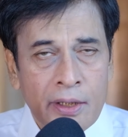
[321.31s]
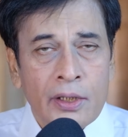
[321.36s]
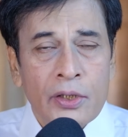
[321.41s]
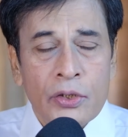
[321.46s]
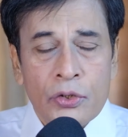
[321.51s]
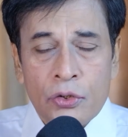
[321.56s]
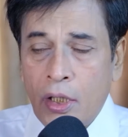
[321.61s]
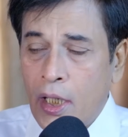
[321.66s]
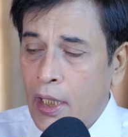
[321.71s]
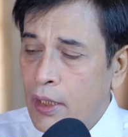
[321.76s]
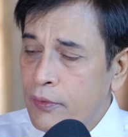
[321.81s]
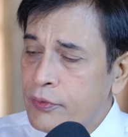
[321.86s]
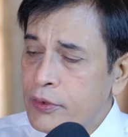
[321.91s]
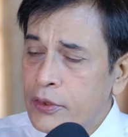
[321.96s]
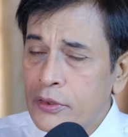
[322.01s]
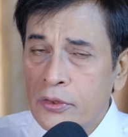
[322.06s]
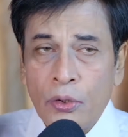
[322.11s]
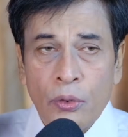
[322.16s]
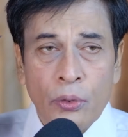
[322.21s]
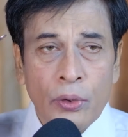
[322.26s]
So
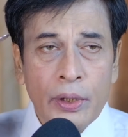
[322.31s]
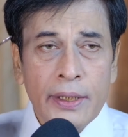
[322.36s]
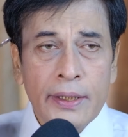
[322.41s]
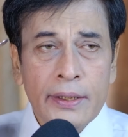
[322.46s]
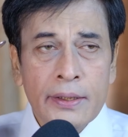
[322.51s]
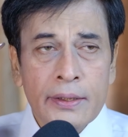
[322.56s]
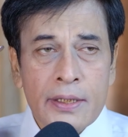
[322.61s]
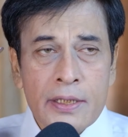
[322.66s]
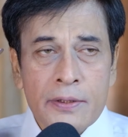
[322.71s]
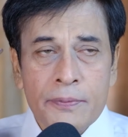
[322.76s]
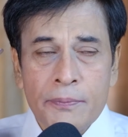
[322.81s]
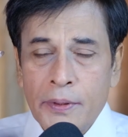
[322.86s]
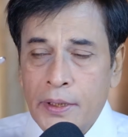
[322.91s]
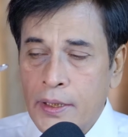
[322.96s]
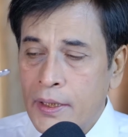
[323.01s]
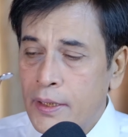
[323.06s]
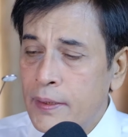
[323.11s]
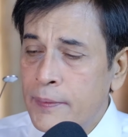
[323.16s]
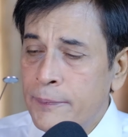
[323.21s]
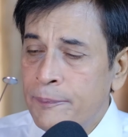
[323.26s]
after holding this
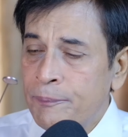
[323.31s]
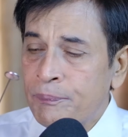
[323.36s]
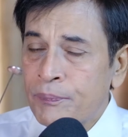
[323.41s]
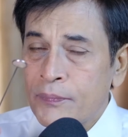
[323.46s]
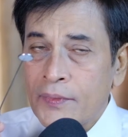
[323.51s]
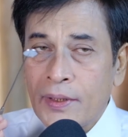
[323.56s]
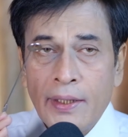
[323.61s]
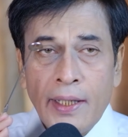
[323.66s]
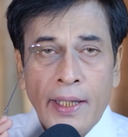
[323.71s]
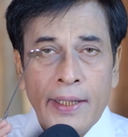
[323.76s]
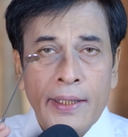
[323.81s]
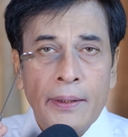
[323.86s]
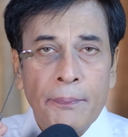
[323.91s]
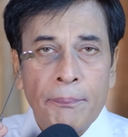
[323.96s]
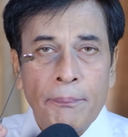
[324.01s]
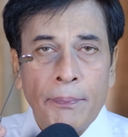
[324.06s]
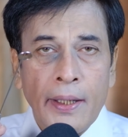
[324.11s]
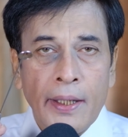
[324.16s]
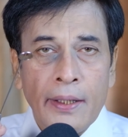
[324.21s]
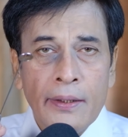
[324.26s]
mirror like a
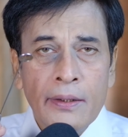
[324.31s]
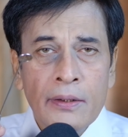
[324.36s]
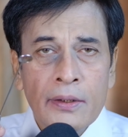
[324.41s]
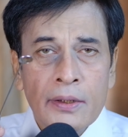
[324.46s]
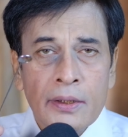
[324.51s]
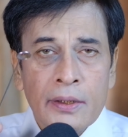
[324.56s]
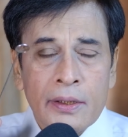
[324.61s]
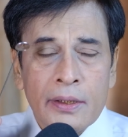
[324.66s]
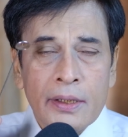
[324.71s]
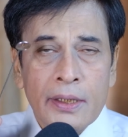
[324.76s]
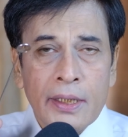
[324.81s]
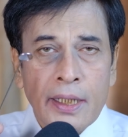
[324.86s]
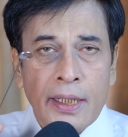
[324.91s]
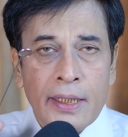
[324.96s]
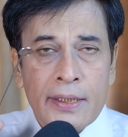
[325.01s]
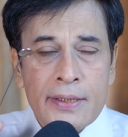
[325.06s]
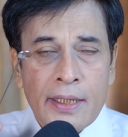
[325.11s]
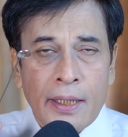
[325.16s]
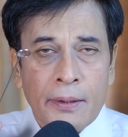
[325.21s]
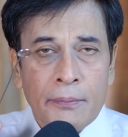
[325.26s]
pen, the
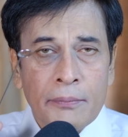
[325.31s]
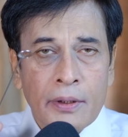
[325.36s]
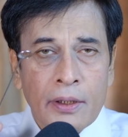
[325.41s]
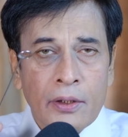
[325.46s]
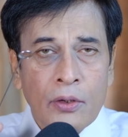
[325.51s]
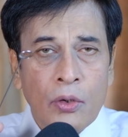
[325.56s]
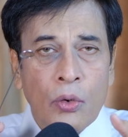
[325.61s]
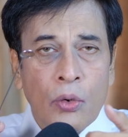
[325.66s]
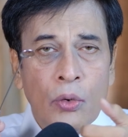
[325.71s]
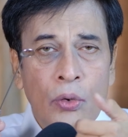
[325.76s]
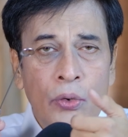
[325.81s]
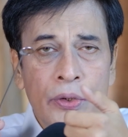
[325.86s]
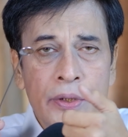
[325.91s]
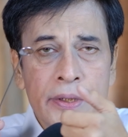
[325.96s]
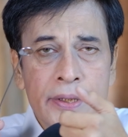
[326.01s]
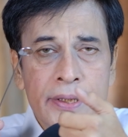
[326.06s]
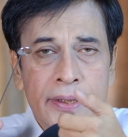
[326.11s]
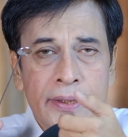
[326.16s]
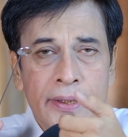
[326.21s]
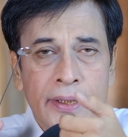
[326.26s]
examiner
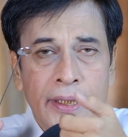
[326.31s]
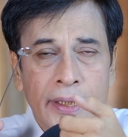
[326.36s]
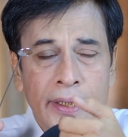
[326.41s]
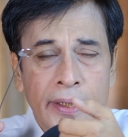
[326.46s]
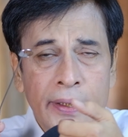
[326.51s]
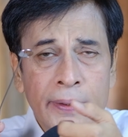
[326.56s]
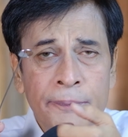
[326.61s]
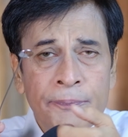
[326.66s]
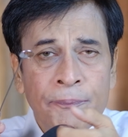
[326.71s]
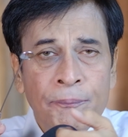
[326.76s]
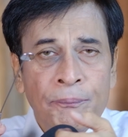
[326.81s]
holds the